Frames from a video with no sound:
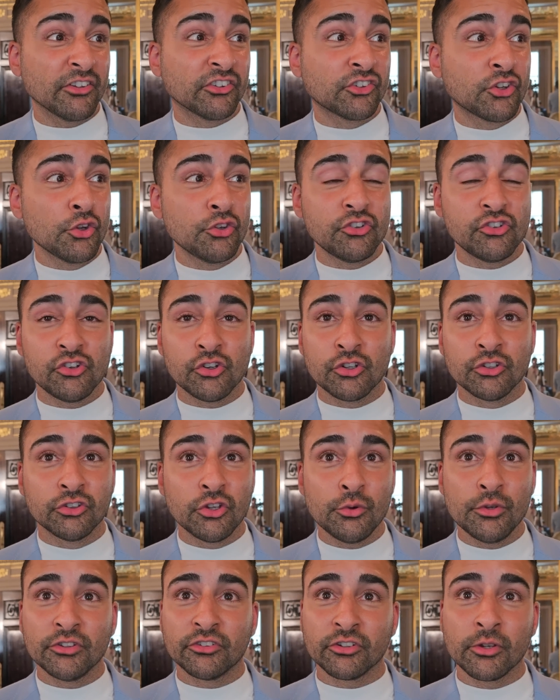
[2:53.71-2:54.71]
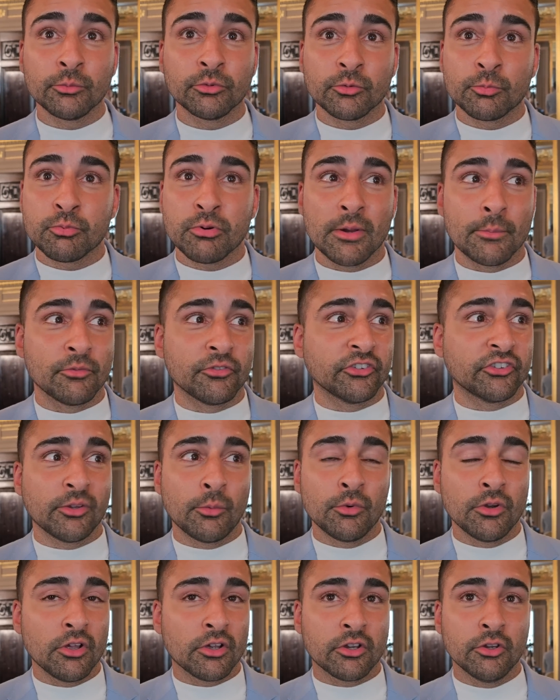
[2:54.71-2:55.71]
good as you can do in terms of prep for
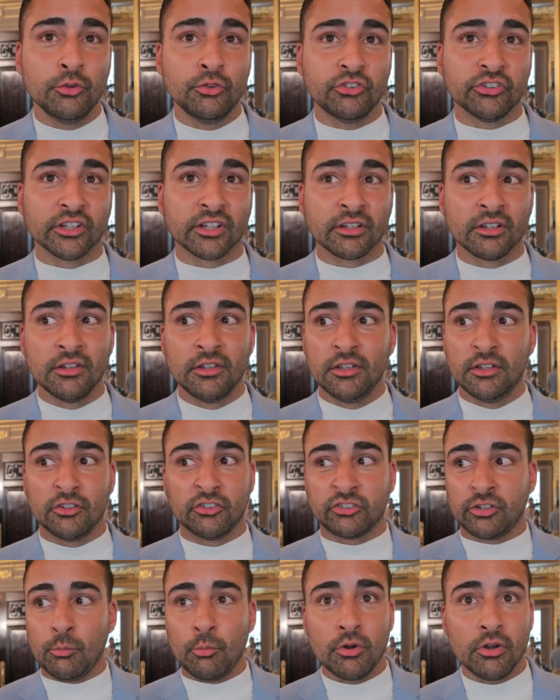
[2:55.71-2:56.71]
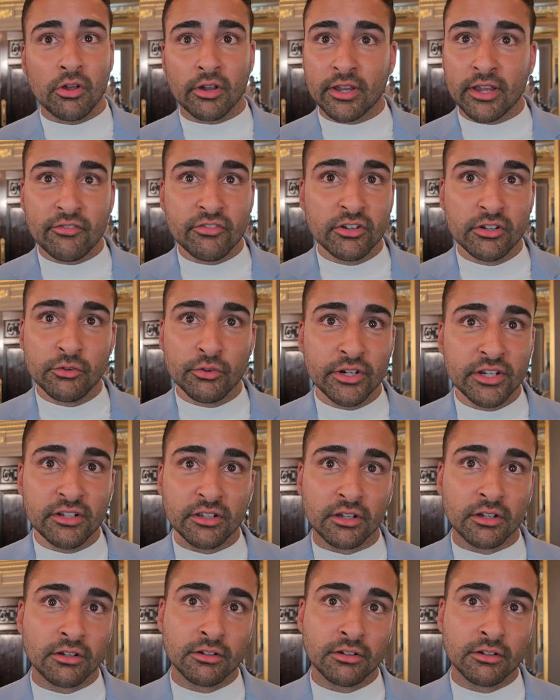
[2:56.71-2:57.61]
someone like Usyk, someone like Kevin Lerena.